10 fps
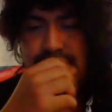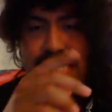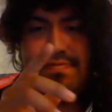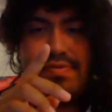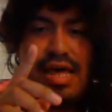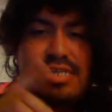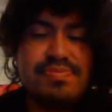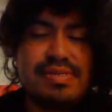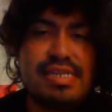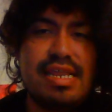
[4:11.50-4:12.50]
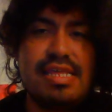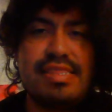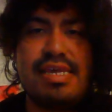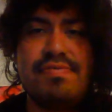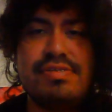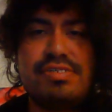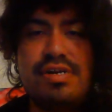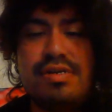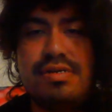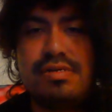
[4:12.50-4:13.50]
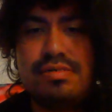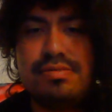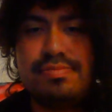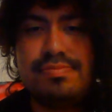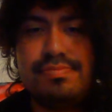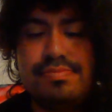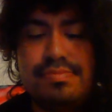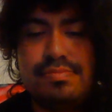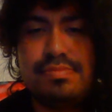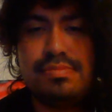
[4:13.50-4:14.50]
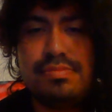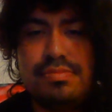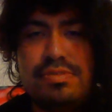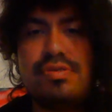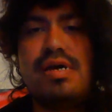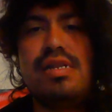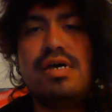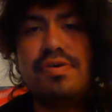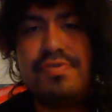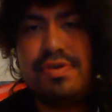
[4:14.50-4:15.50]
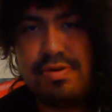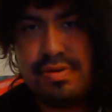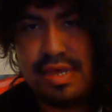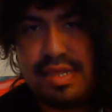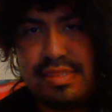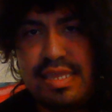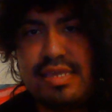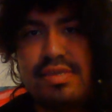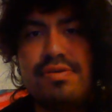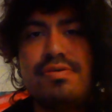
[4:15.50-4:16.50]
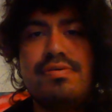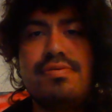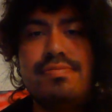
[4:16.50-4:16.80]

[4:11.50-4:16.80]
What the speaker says: give without expecting anything in return. So I love you and thank you.